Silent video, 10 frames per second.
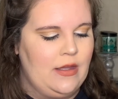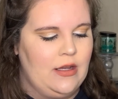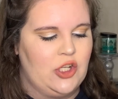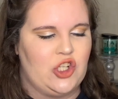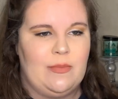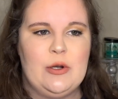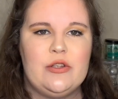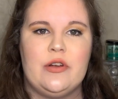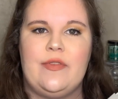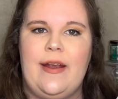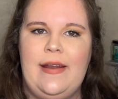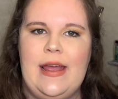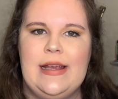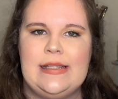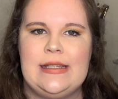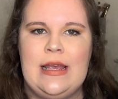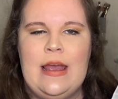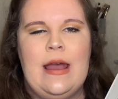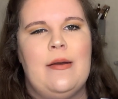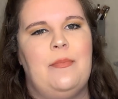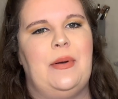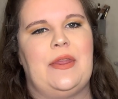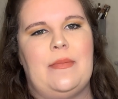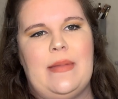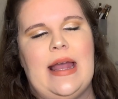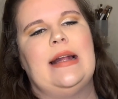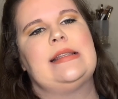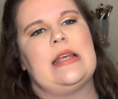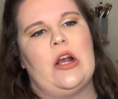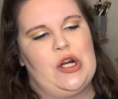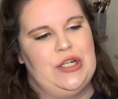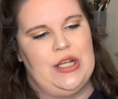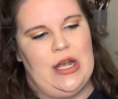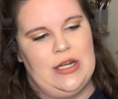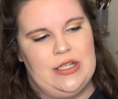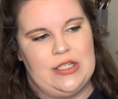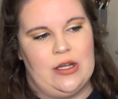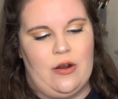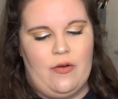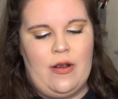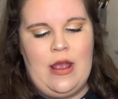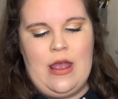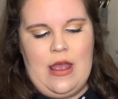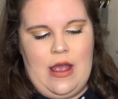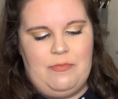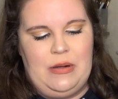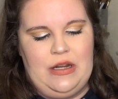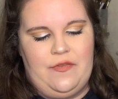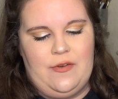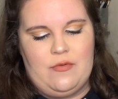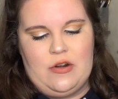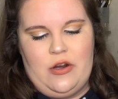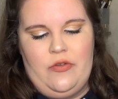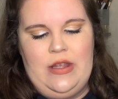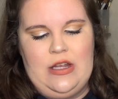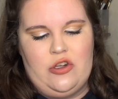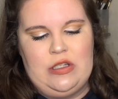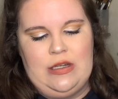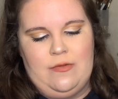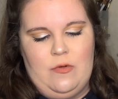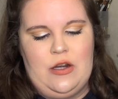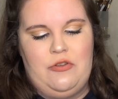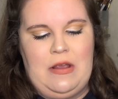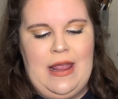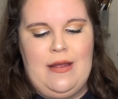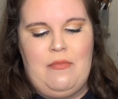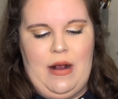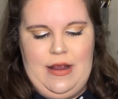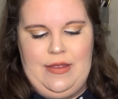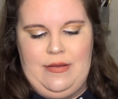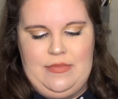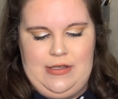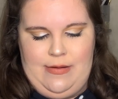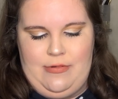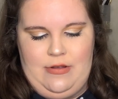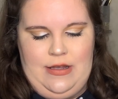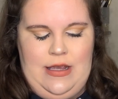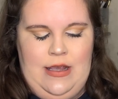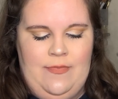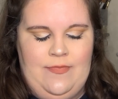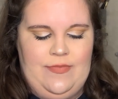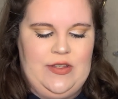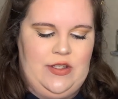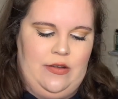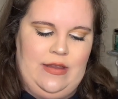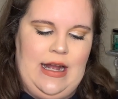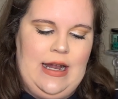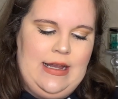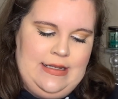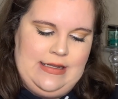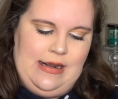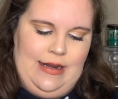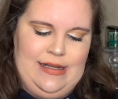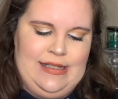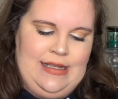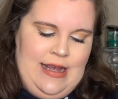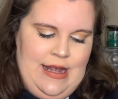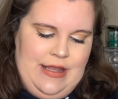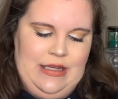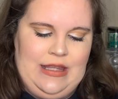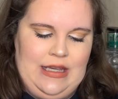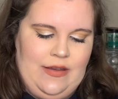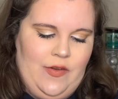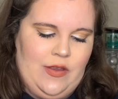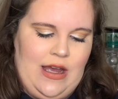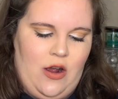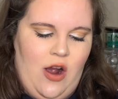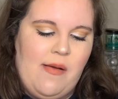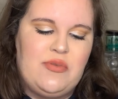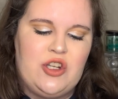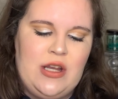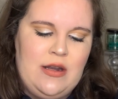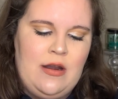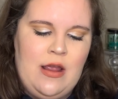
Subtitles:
shimmers are very nice, but the mattes are dud. So, but if you were only interested in one, you can buy them separately. So that is nice that they give you that option.